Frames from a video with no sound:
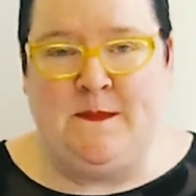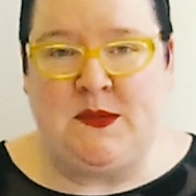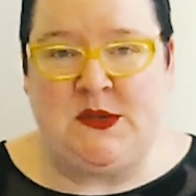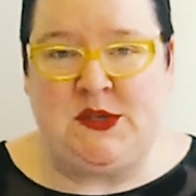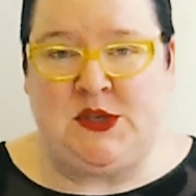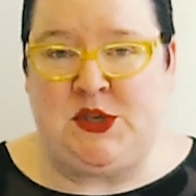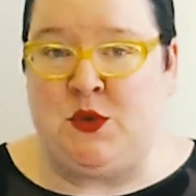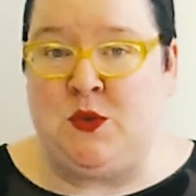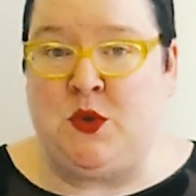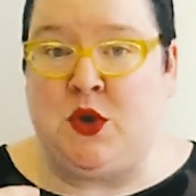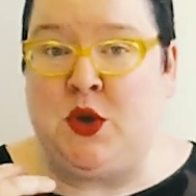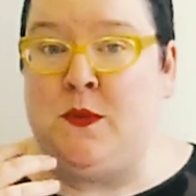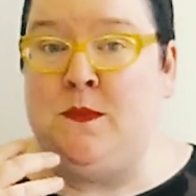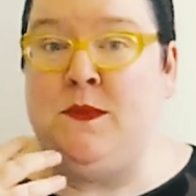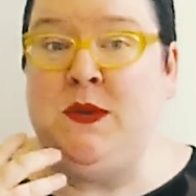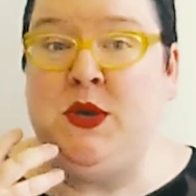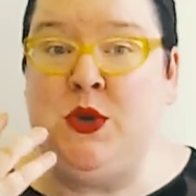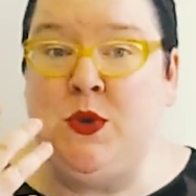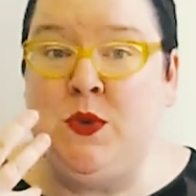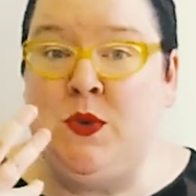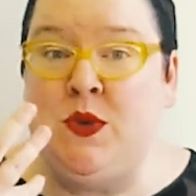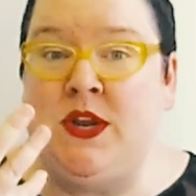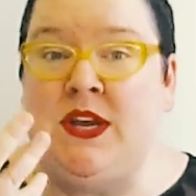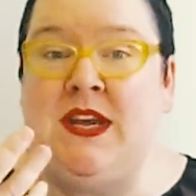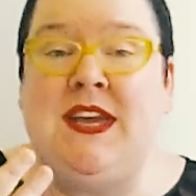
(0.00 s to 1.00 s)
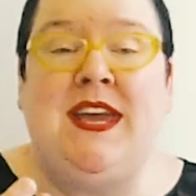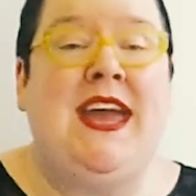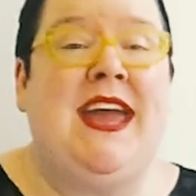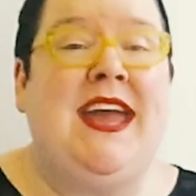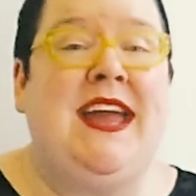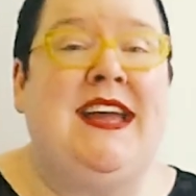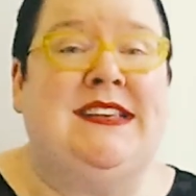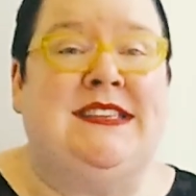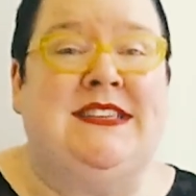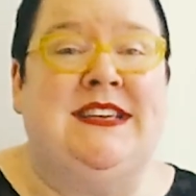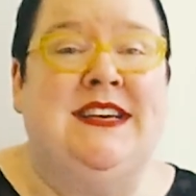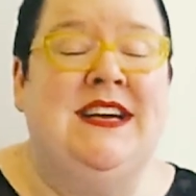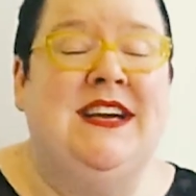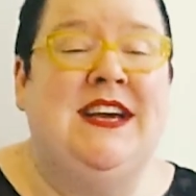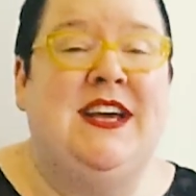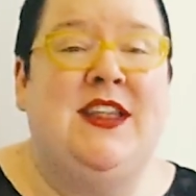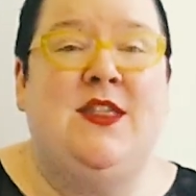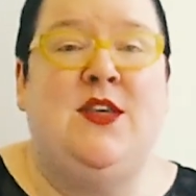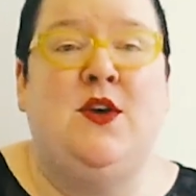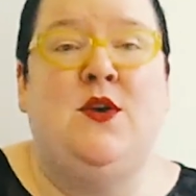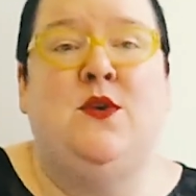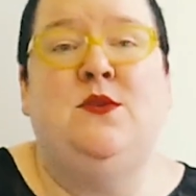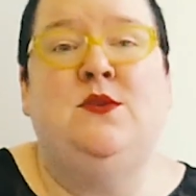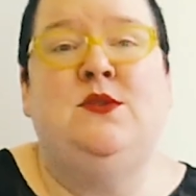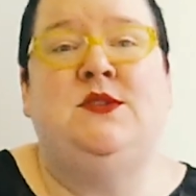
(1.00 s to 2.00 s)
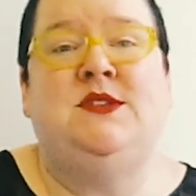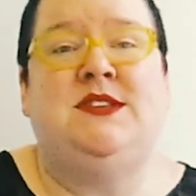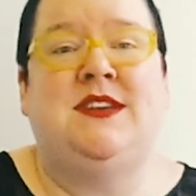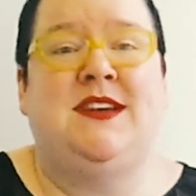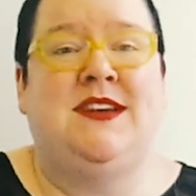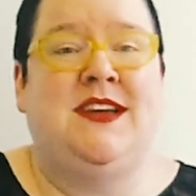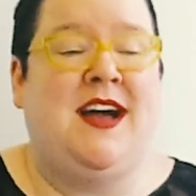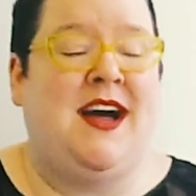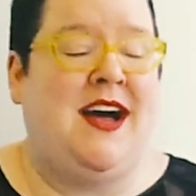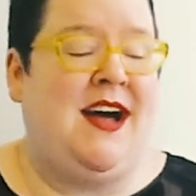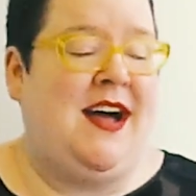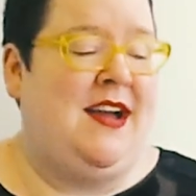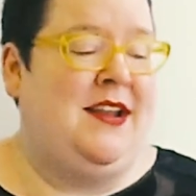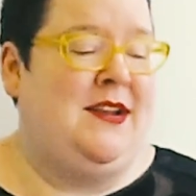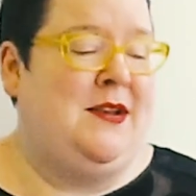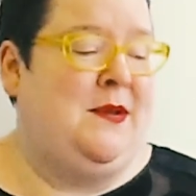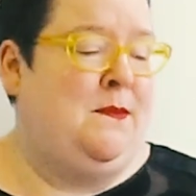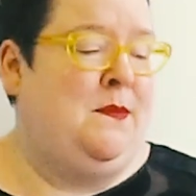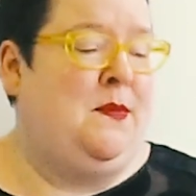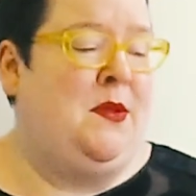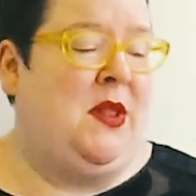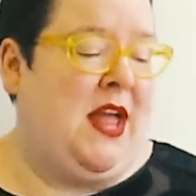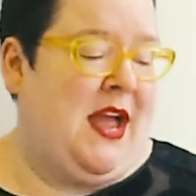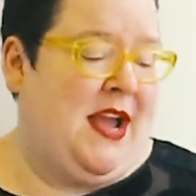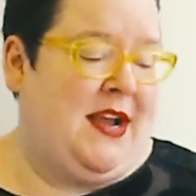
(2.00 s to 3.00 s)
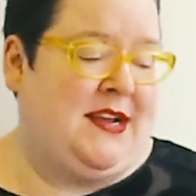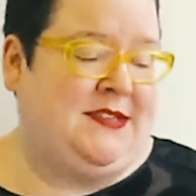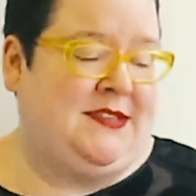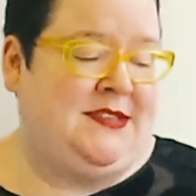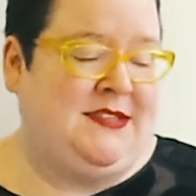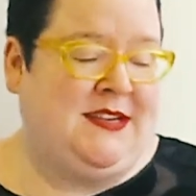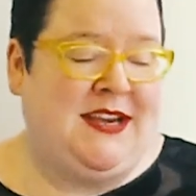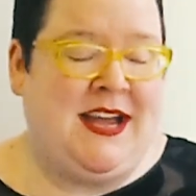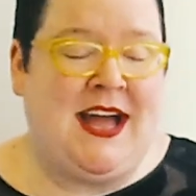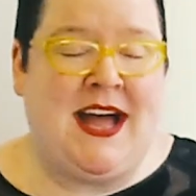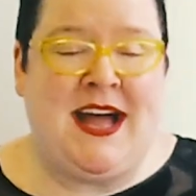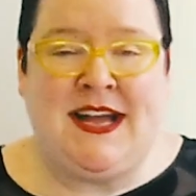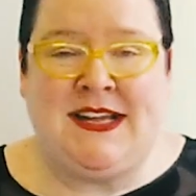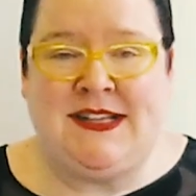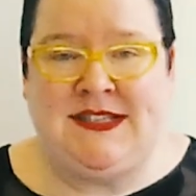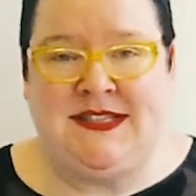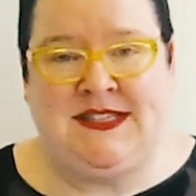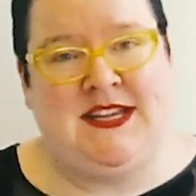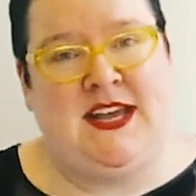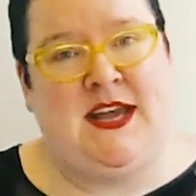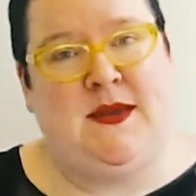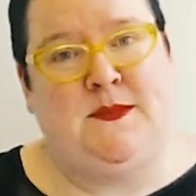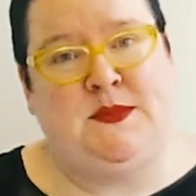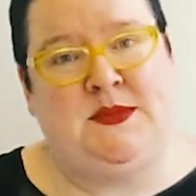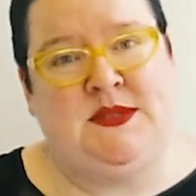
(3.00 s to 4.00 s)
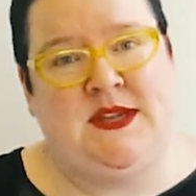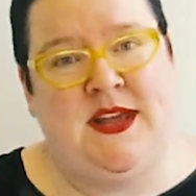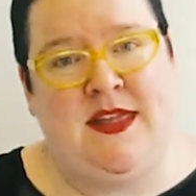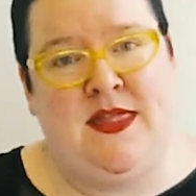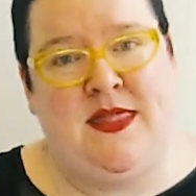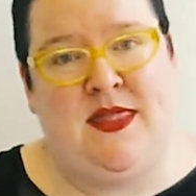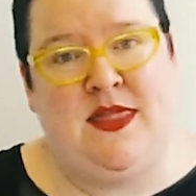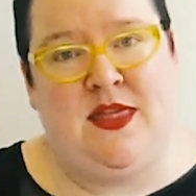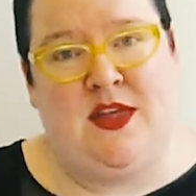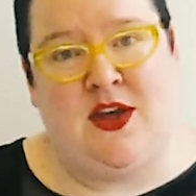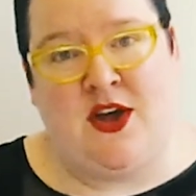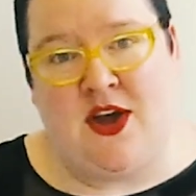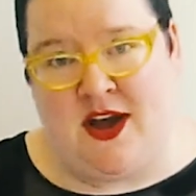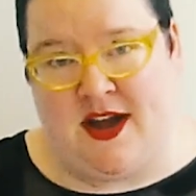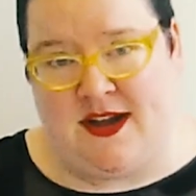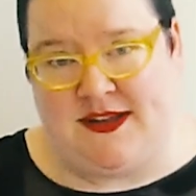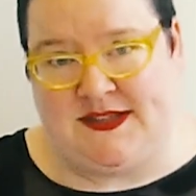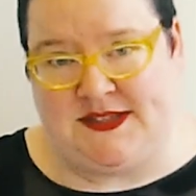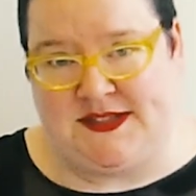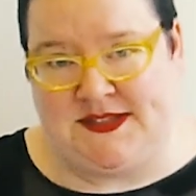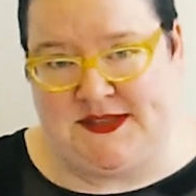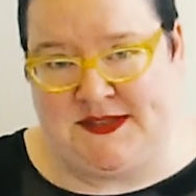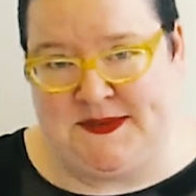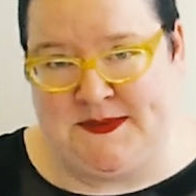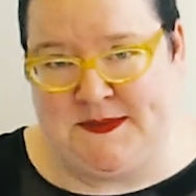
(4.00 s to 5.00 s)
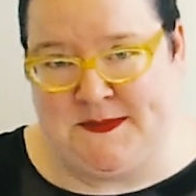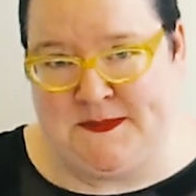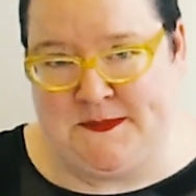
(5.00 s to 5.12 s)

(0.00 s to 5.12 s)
to communicate those complex concepts and thoughts.